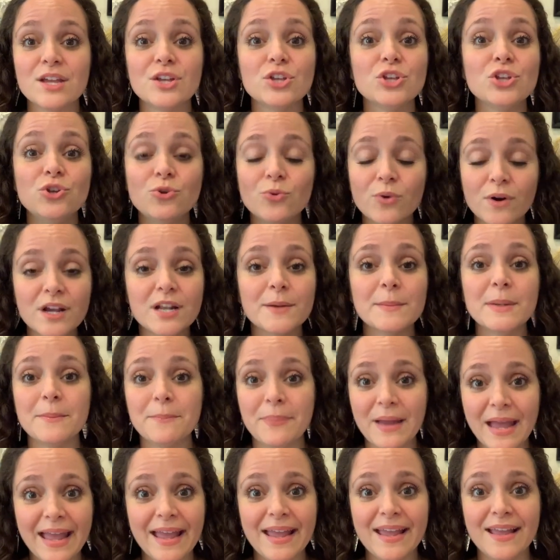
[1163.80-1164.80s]
you are gonna be
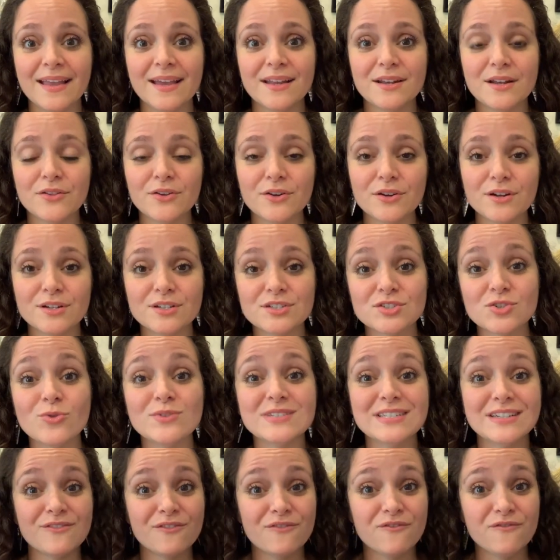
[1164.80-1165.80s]
paying another
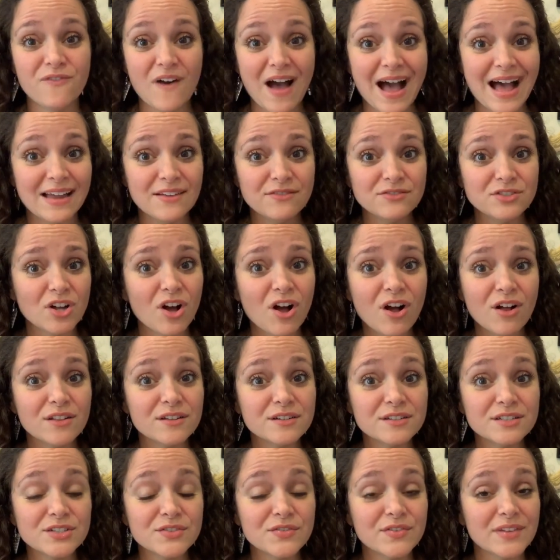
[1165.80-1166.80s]
consultant
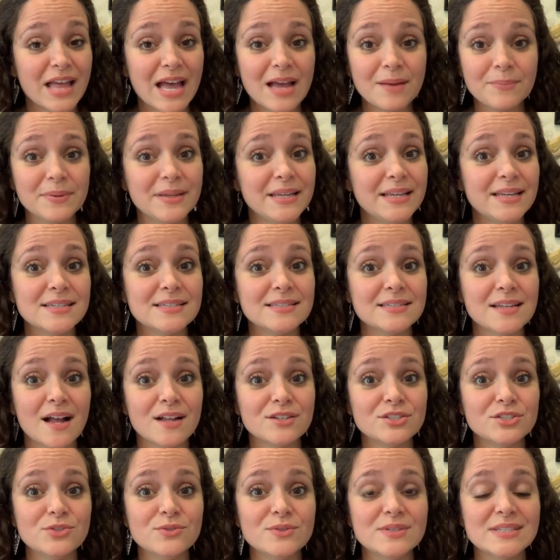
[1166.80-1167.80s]
$5 for that piece,
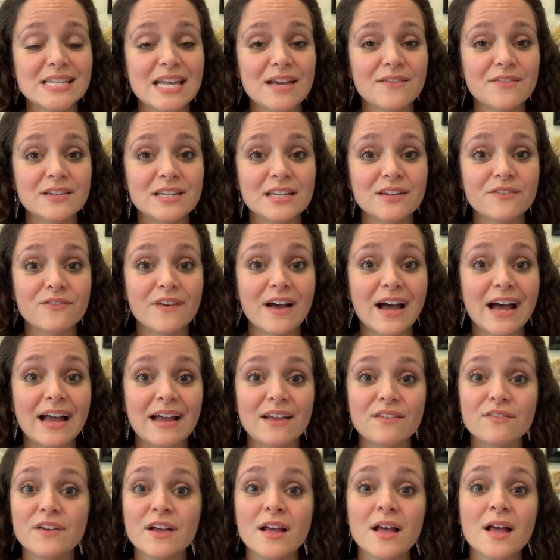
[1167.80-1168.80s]
not
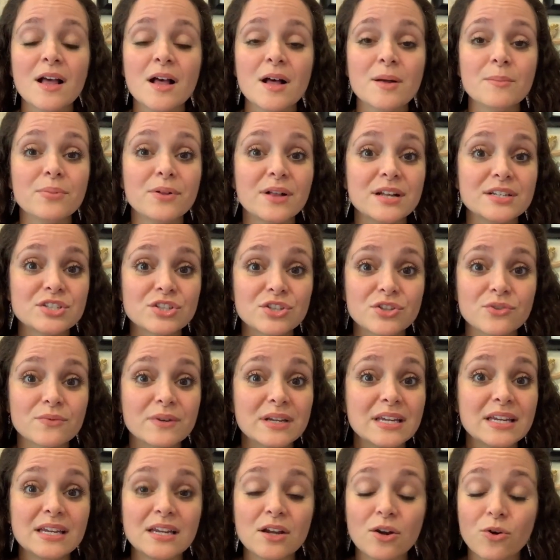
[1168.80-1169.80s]
$2.75, plus
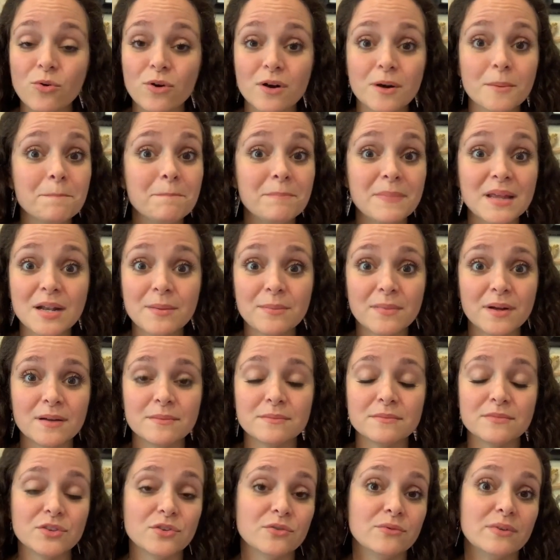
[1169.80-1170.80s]
3 or
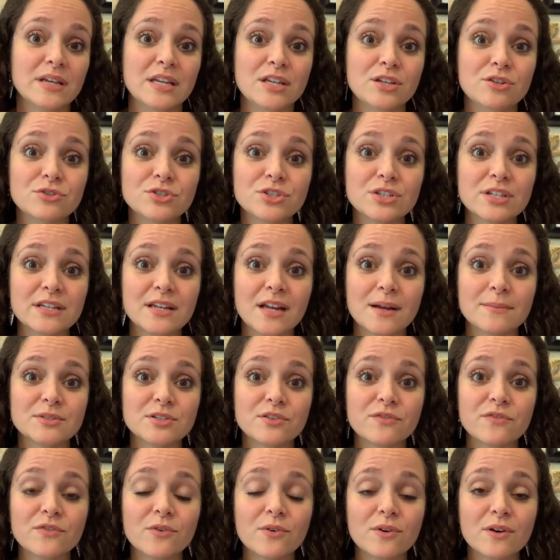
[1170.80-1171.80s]
minimum 3, usually up
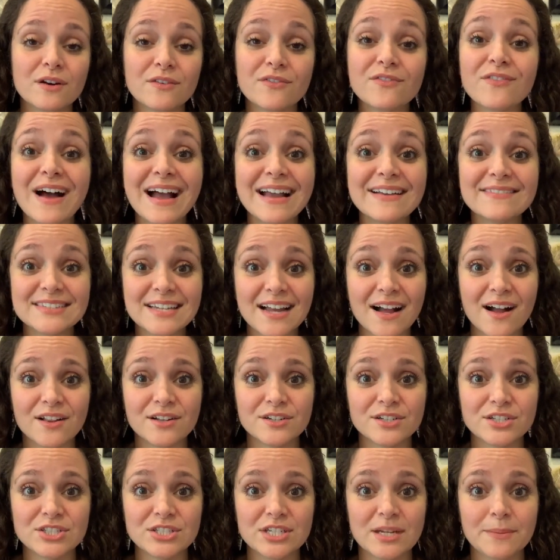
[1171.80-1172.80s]
to $4 or
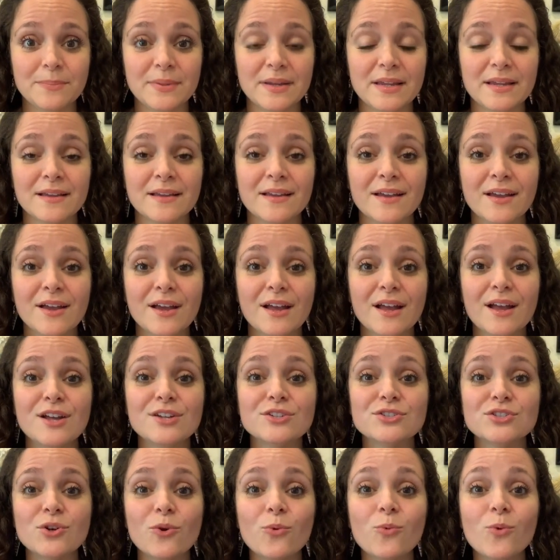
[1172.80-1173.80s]
$5 shipping.
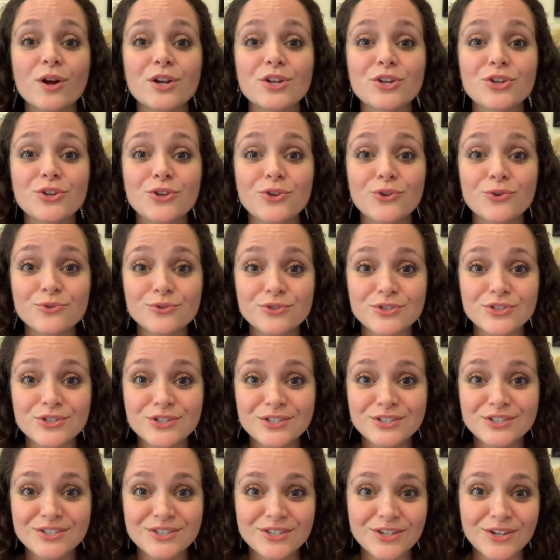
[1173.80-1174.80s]
So what you
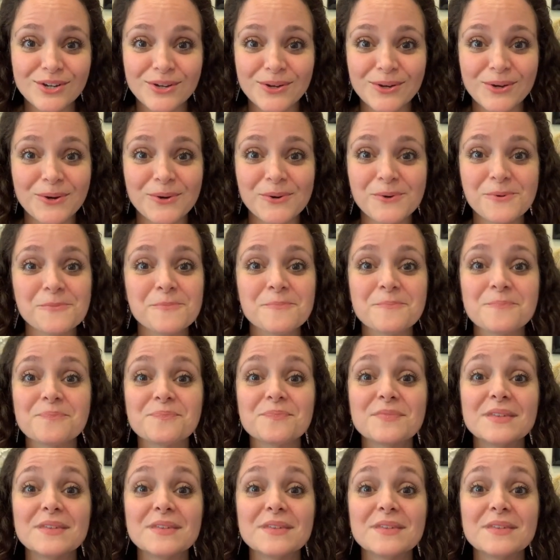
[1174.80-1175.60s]
should do